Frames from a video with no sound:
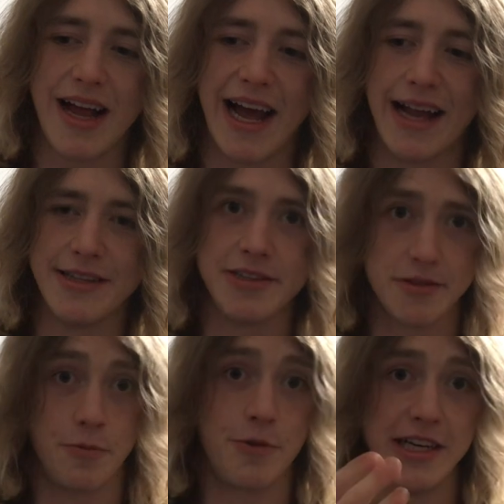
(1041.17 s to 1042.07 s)
And is
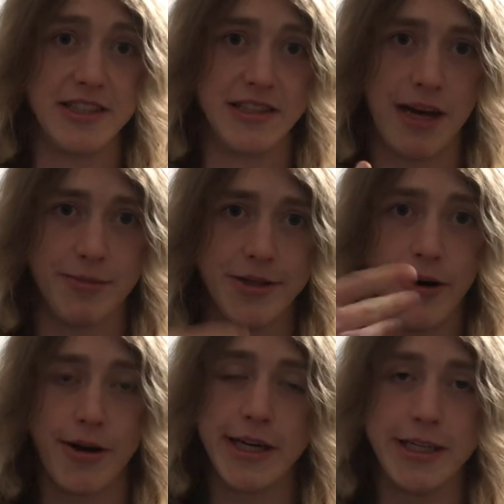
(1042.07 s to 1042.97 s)
the reason that I'm
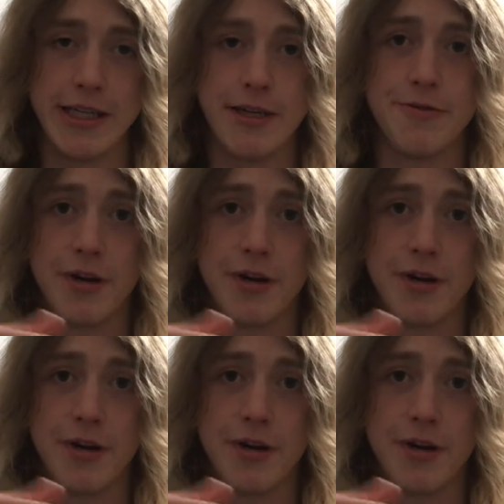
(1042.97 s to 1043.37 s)
talking to you